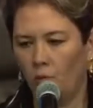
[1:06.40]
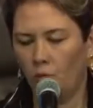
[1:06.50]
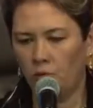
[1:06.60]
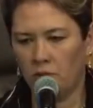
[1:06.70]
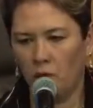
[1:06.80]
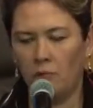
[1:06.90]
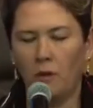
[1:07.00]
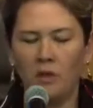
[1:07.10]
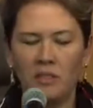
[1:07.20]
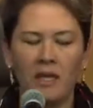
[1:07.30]
so in
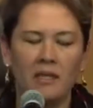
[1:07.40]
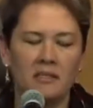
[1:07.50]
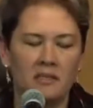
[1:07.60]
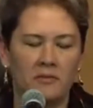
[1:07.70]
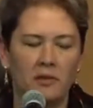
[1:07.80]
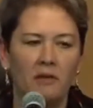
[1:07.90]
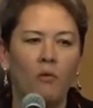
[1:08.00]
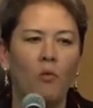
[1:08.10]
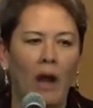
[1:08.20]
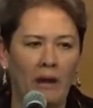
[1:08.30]
most cases, if you have a
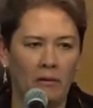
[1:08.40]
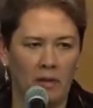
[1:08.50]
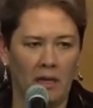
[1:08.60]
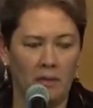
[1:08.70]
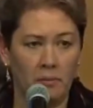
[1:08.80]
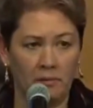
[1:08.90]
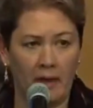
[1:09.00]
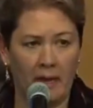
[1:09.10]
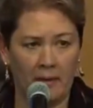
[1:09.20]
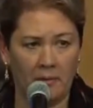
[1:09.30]
wireline
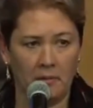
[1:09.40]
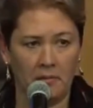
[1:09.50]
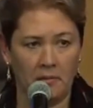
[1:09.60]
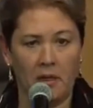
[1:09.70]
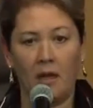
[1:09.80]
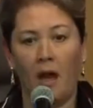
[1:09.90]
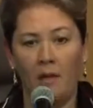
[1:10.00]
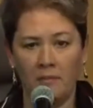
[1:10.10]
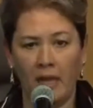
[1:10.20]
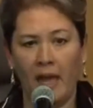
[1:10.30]
provider, a
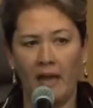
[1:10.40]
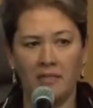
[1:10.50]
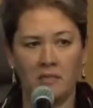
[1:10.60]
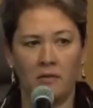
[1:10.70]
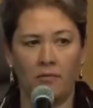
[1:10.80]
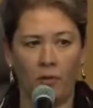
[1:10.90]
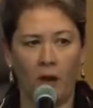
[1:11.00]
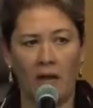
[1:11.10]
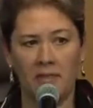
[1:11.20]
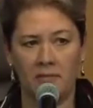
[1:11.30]
Comcast,
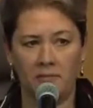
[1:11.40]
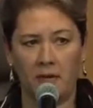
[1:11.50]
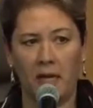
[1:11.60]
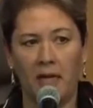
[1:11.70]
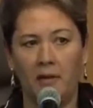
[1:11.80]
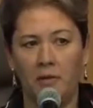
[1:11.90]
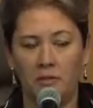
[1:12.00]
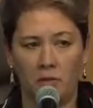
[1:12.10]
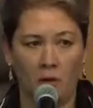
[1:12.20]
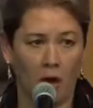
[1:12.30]
Verizon, Fios,
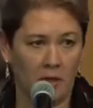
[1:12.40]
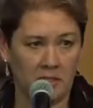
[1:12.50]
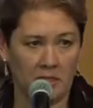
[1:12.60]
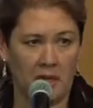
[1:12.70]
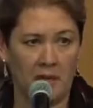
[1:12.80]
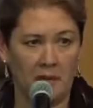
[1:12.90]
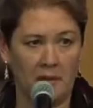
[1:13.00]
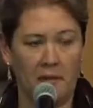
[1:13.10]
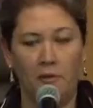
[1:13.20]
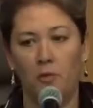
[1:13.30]
or RCN,
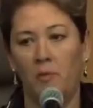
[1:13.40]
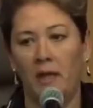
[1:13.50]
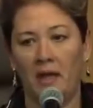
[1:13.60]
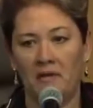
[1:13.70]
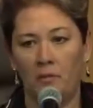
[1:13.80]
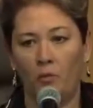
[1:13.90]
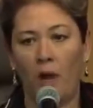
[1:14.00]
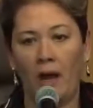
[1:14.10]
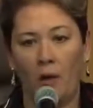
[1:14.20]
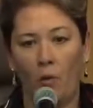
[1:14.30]
and then you may have a
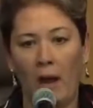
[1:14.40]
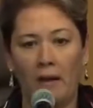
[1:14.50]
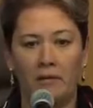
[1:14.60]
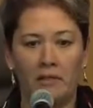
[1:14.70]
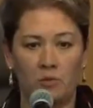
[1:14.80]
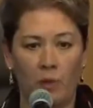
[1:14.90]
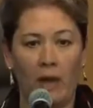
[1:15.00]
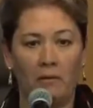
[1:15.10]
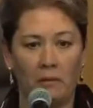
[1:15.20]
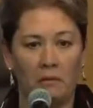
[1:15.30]
wireless
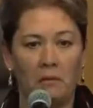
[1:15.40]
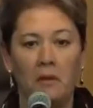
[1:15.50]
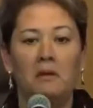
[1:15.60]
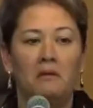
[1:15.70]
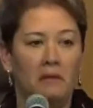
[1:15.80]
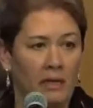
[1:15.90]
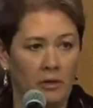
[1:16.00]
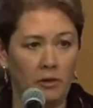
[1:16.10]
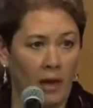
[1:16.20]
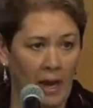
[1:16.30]
router in
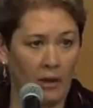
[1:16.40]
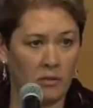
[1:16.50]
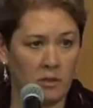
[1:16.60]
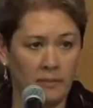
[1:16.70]
your house.